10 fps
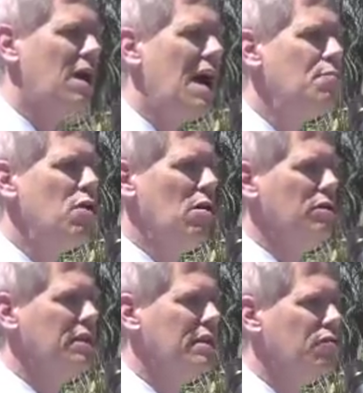
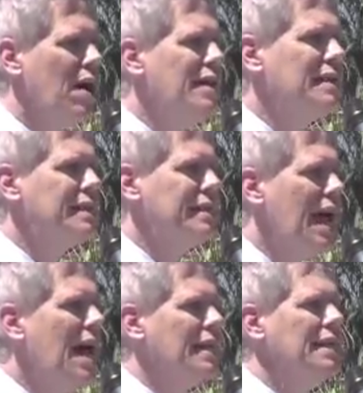guidepost. Trying to
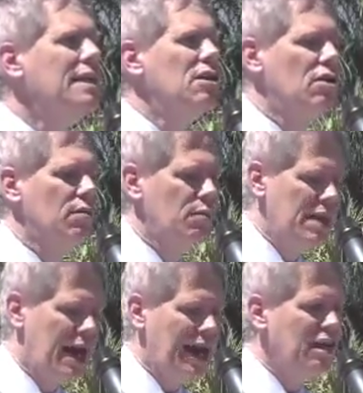not be
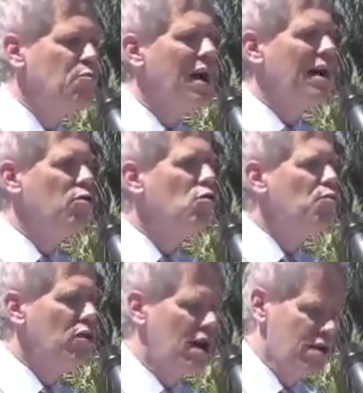guided by who
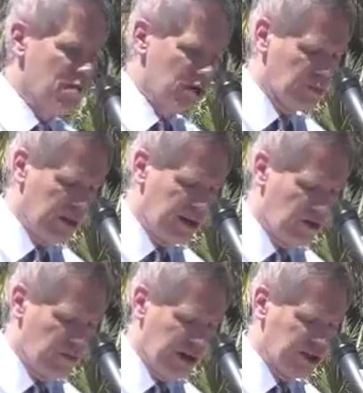put on the most
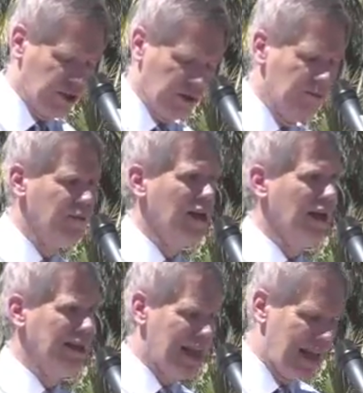political pressure.
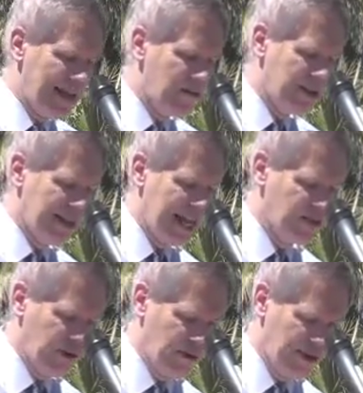I don't think
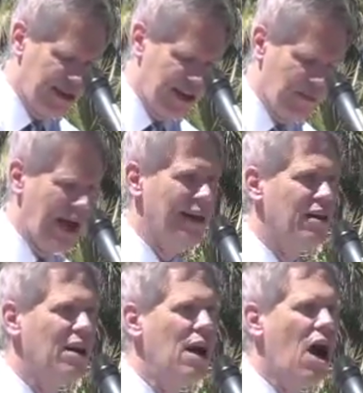that's what we were thinking about.
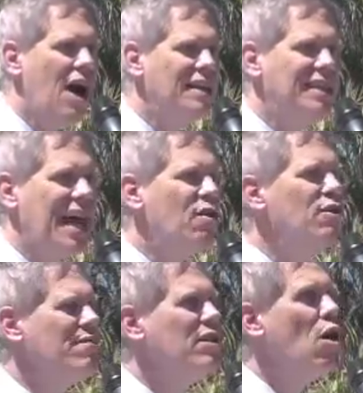And honestly, I
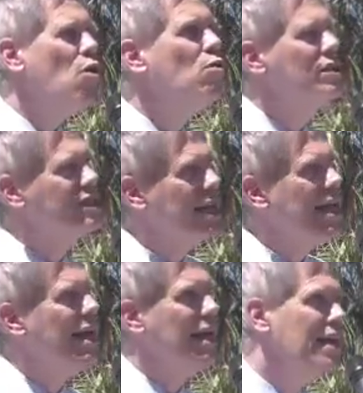don't even know where to
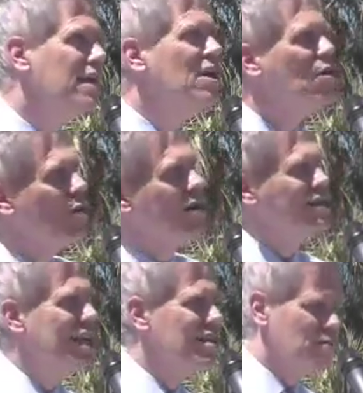say
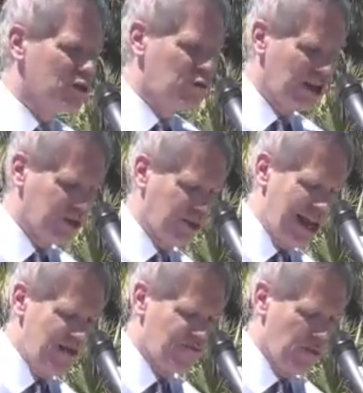the most pressure
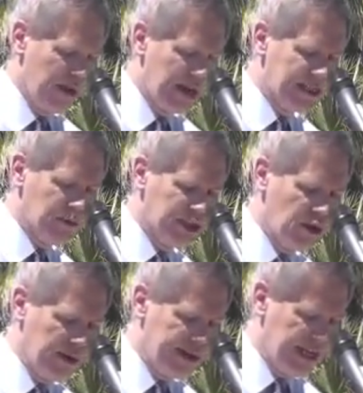came from, because it was
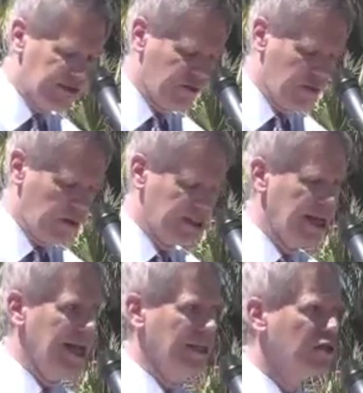so intense from both
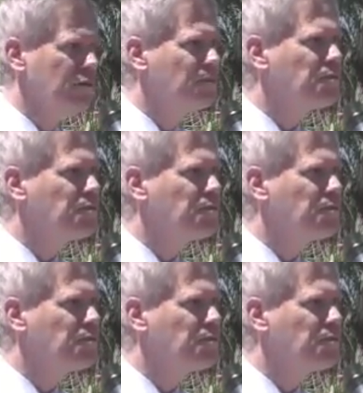sides.